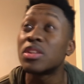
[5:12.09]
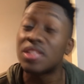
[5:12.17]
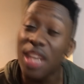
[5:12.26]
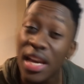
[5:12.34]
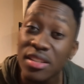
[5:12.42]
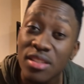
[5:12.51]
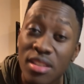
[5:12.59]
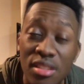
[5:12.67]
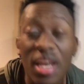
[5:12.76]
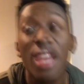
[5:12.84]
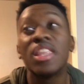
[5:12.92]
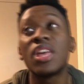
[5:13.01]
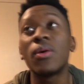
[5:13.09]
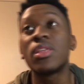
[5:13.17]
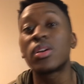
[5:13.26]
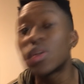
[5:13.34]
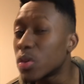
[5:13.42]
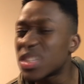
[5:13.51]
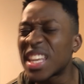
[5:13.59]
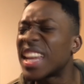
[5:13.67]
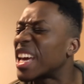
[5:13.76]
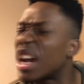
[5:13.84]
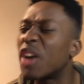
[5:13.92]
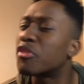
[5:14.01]
the Texans. That way the Colts can
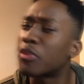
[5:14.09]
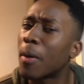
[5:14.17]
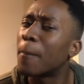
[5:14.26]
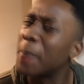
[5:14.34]
get off of our